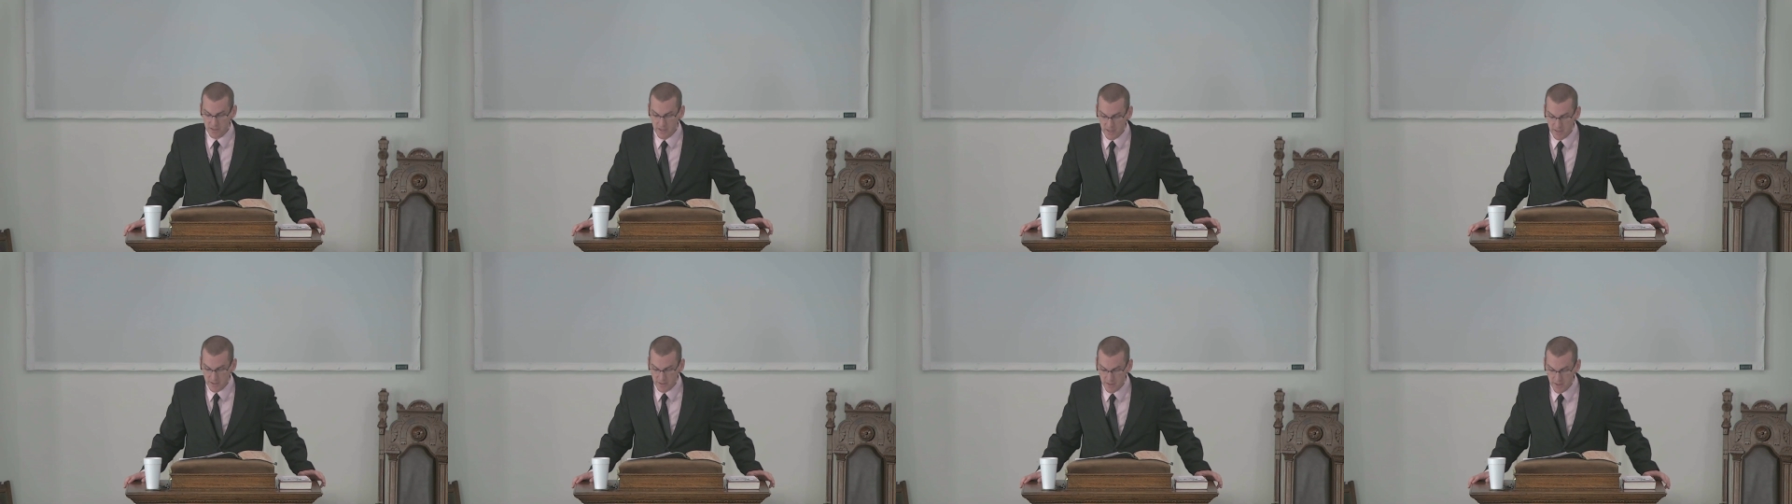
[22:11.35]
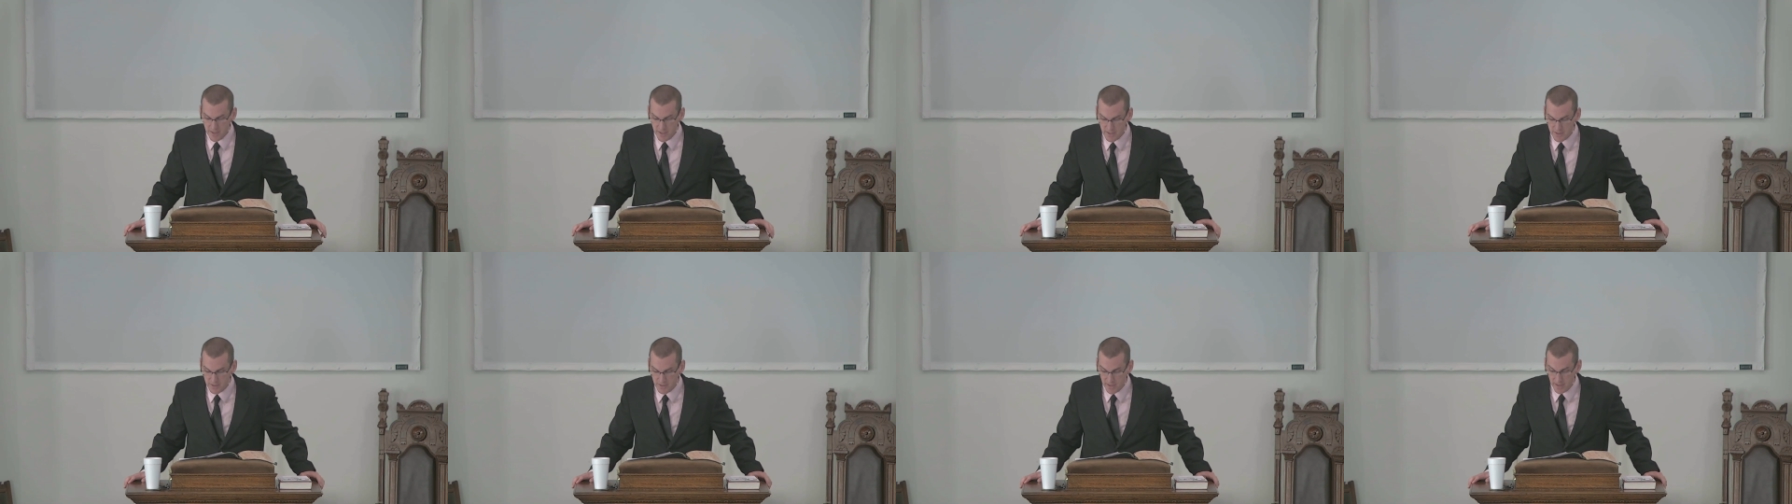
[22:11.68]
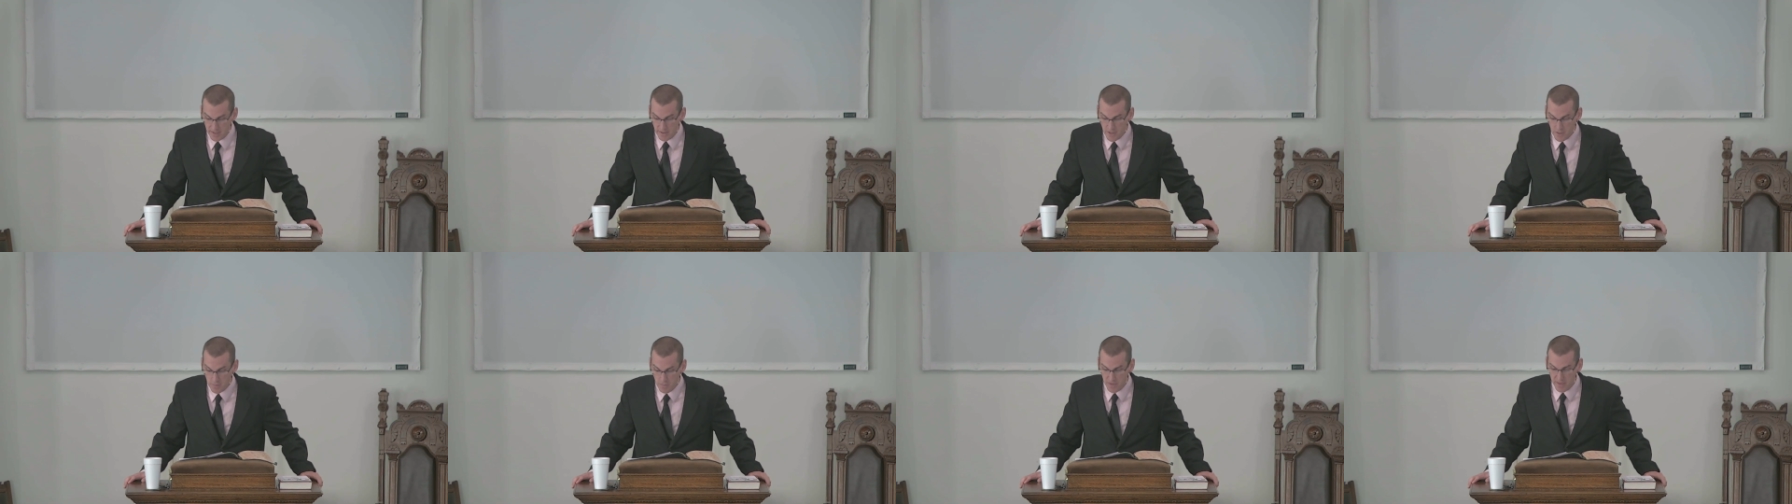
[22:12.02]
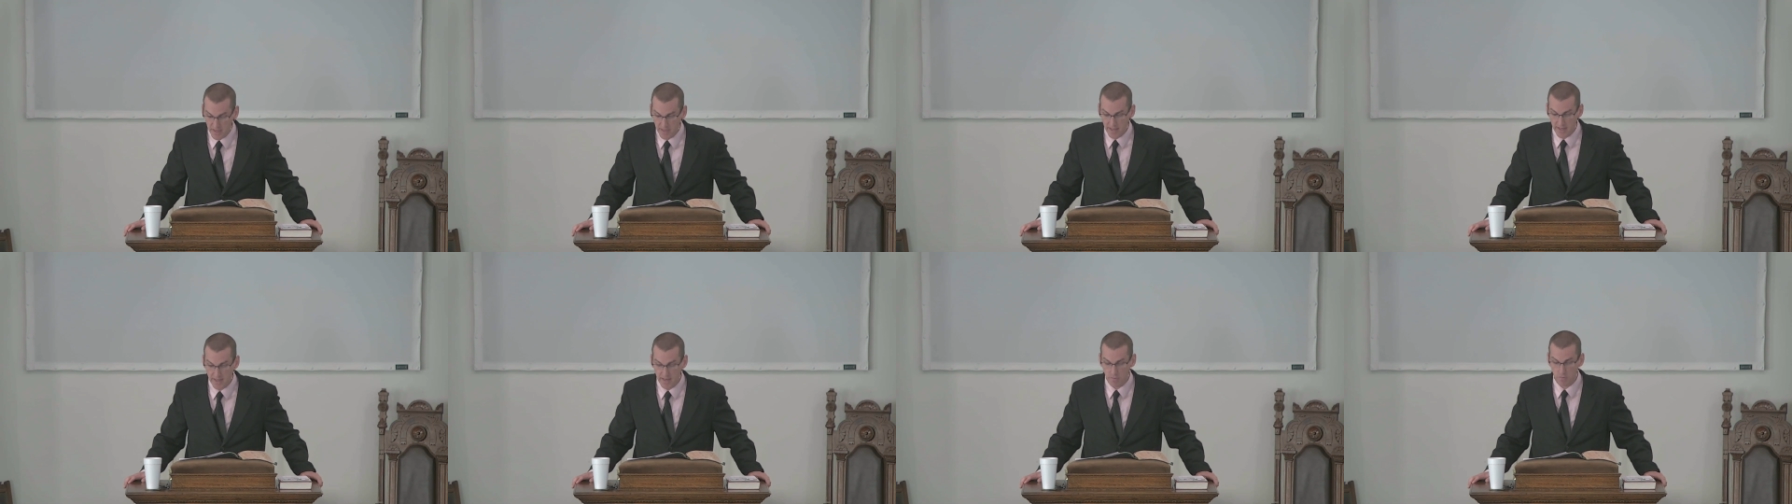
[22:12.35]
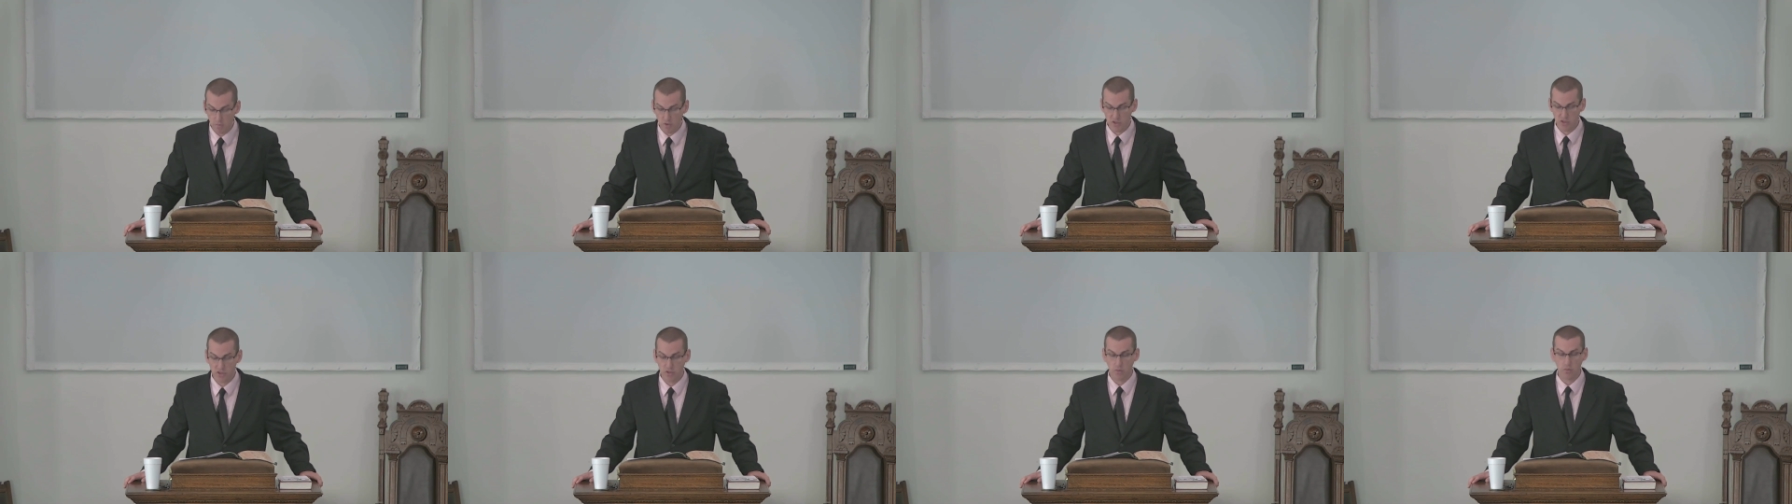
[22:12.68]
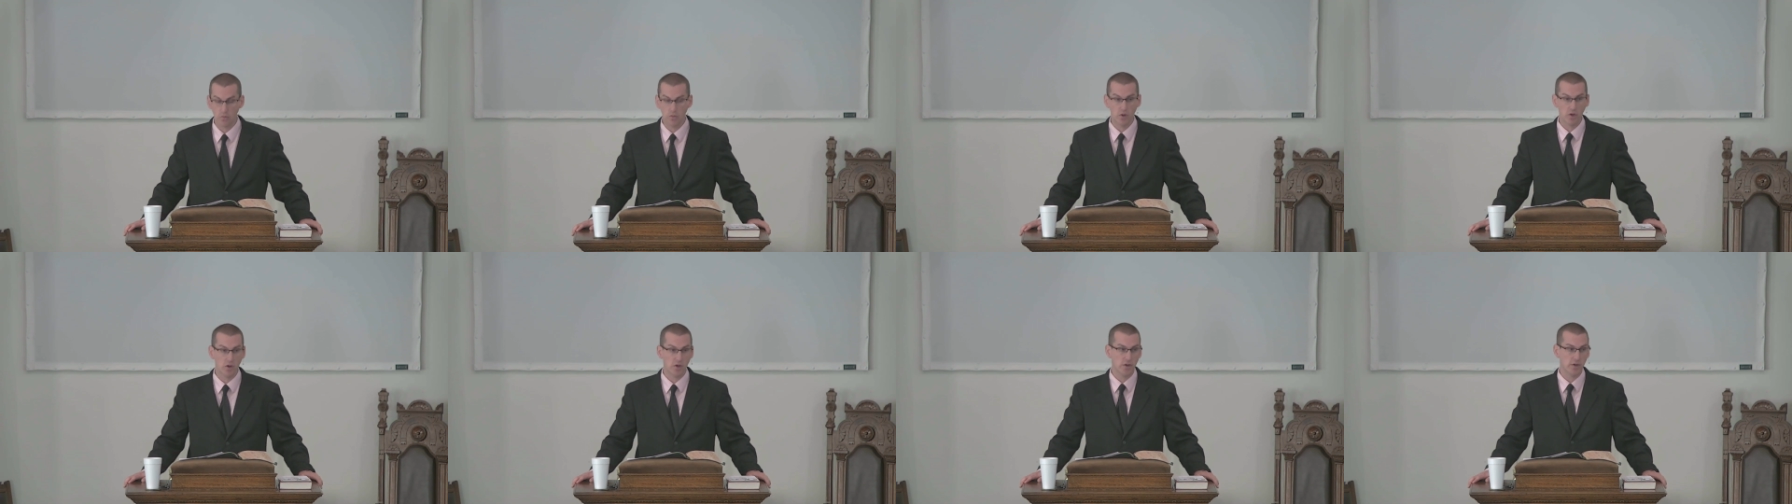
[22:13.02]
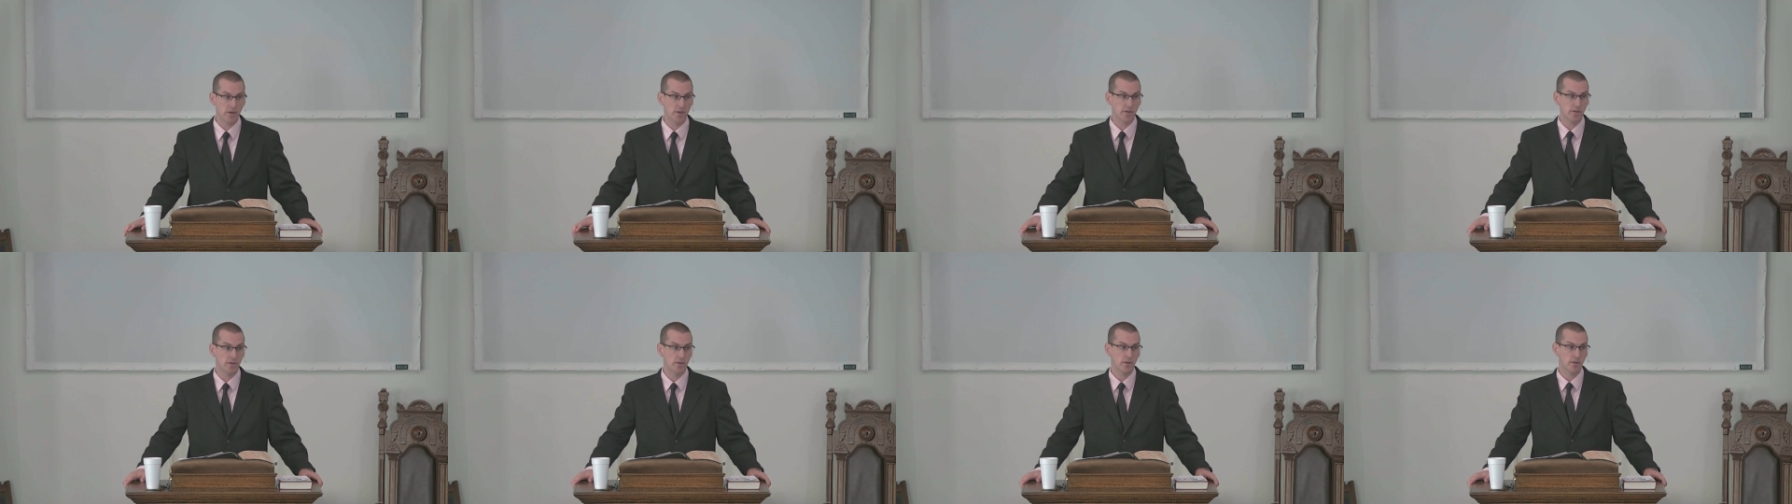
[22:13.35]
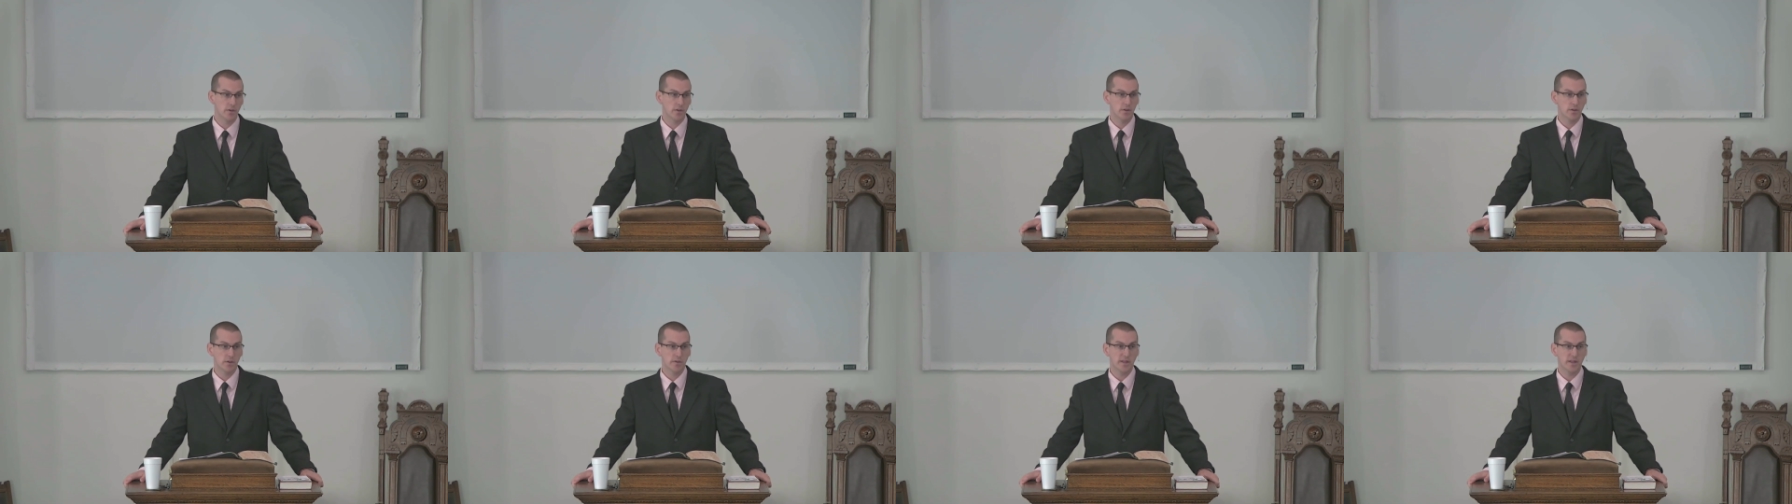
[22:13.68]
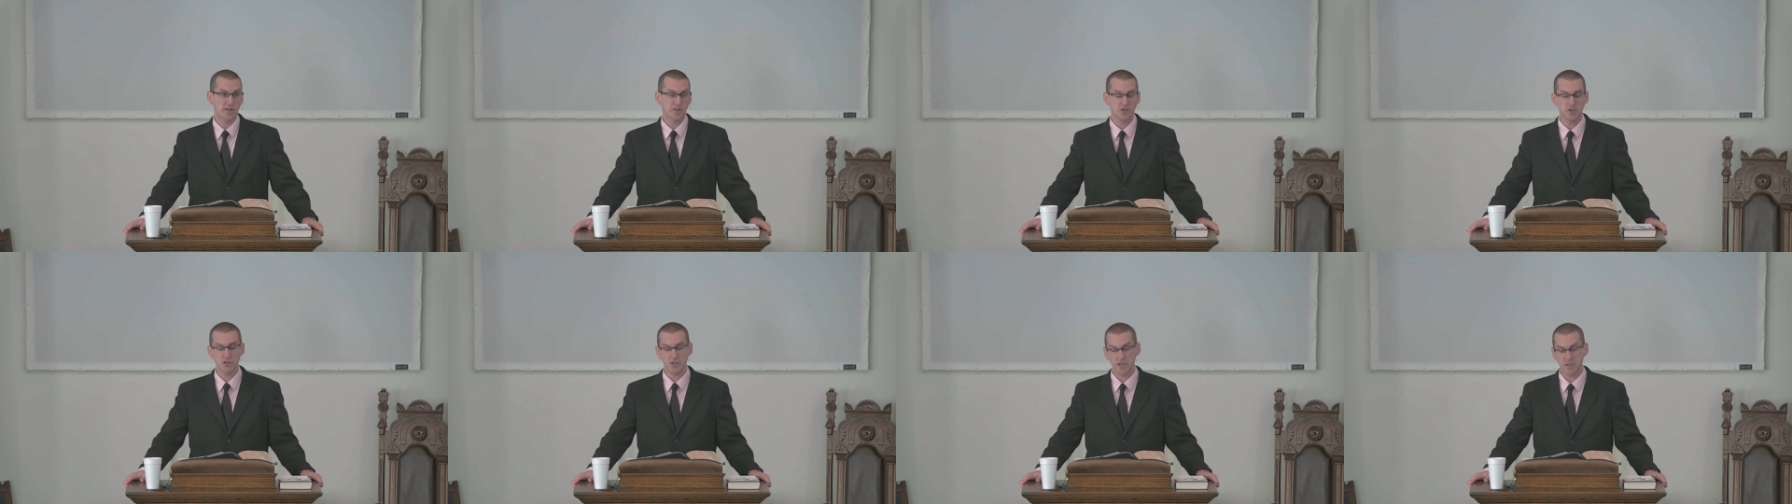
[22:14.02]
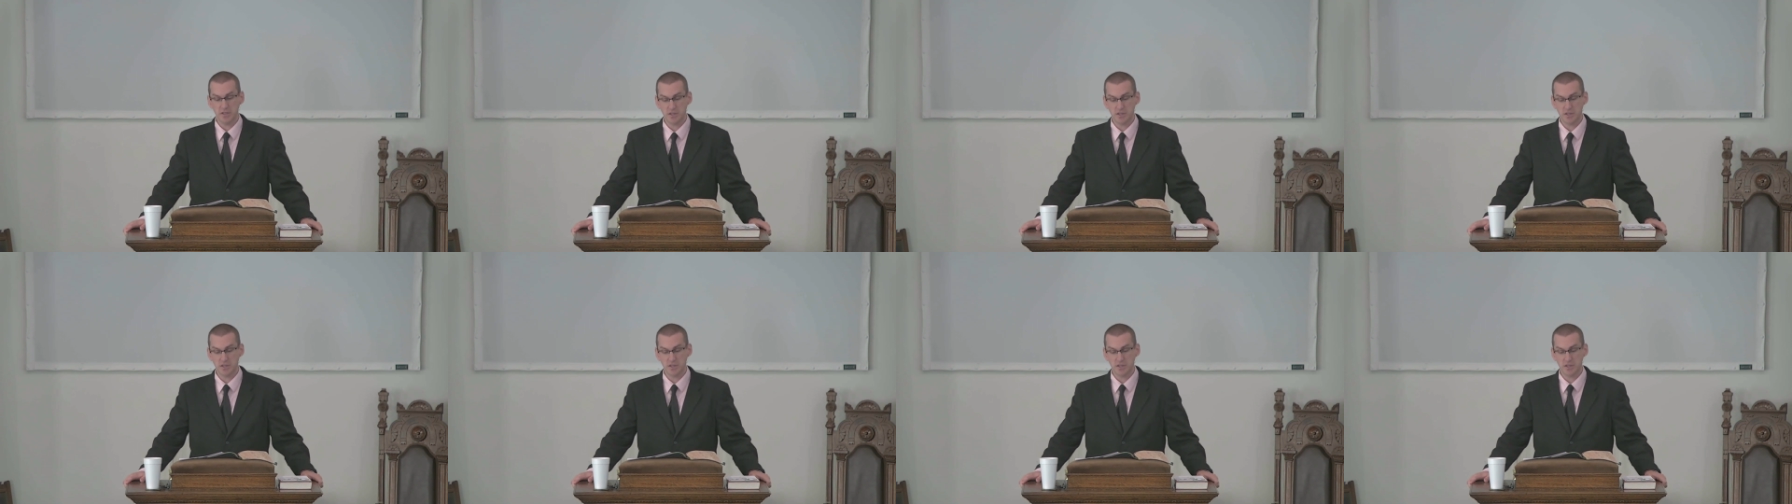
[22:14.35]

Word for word: says this In the beginning was the Word. That's